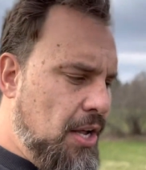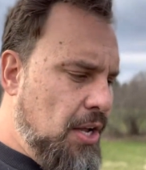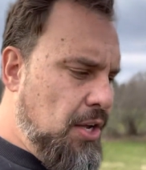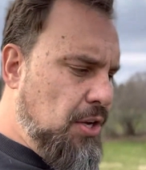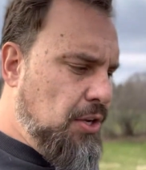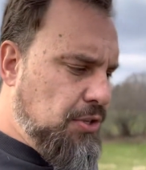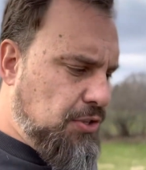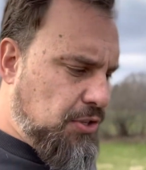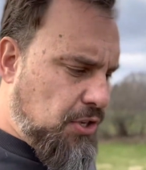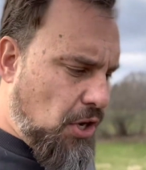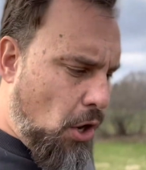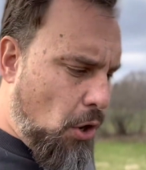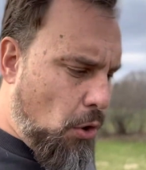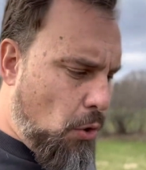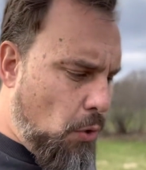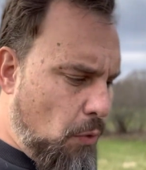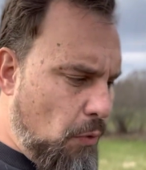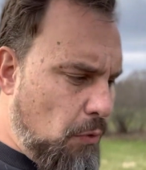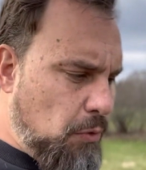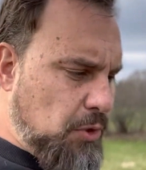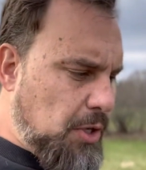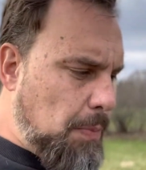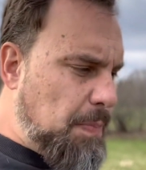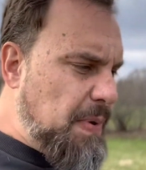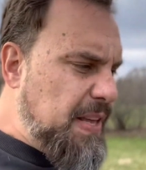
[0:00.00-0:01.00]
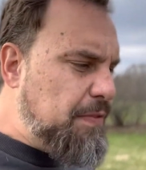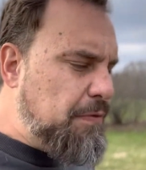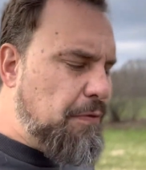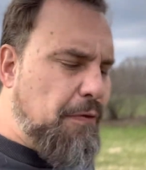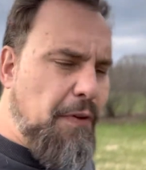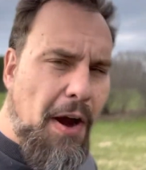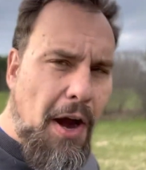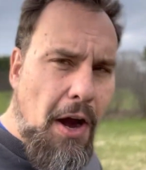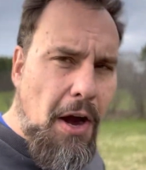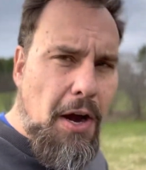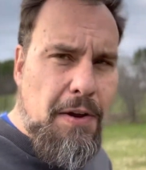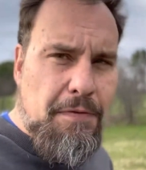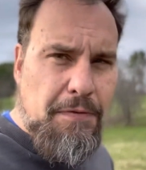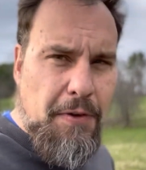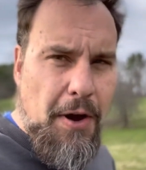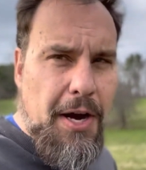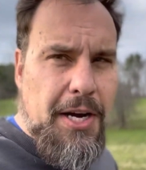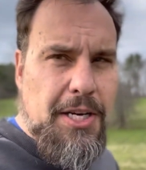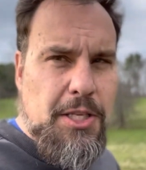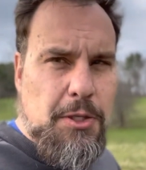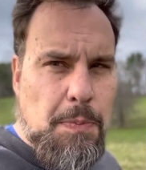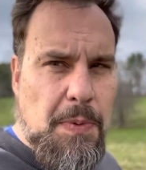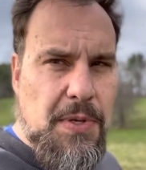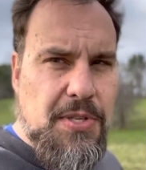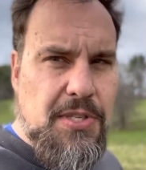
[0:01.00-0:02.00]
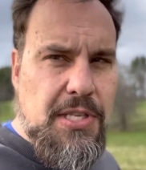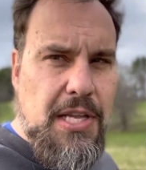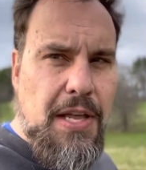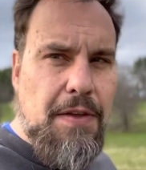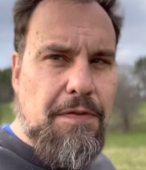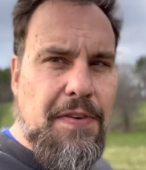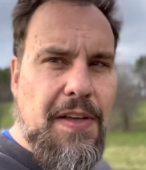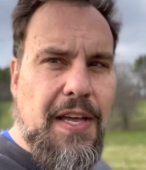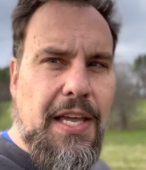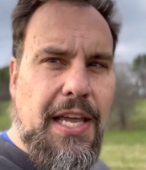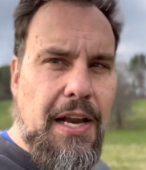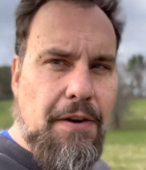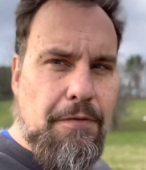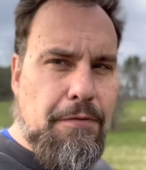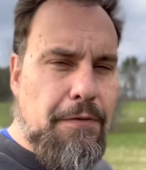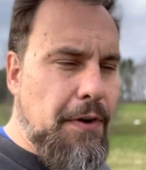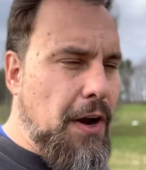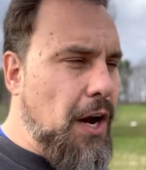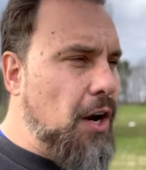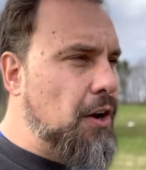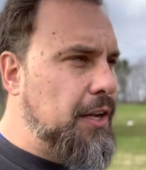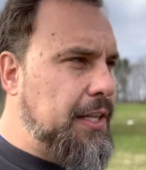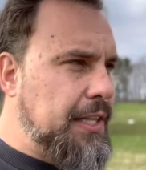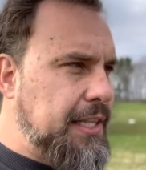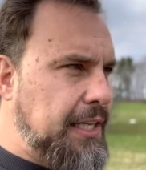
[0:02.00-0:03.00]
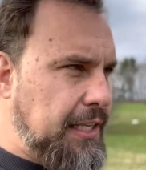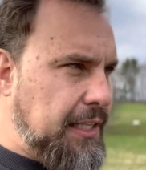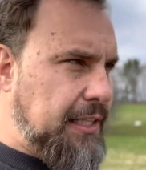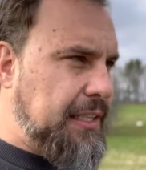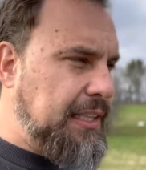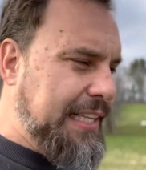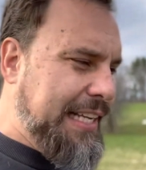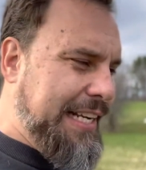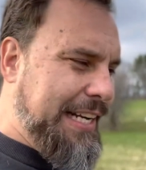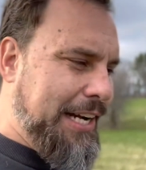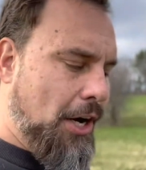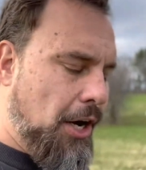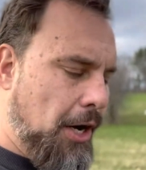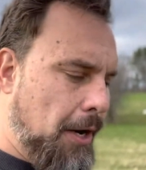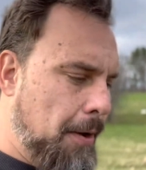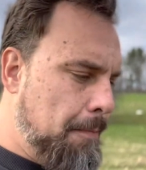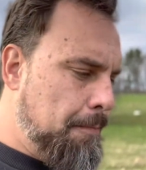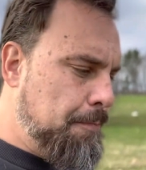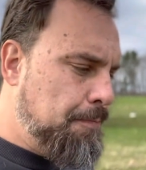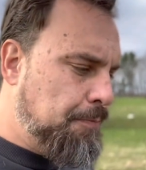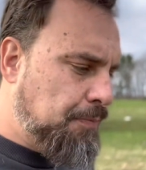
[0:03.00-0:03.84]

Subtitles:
So to be very, very specific and very clear,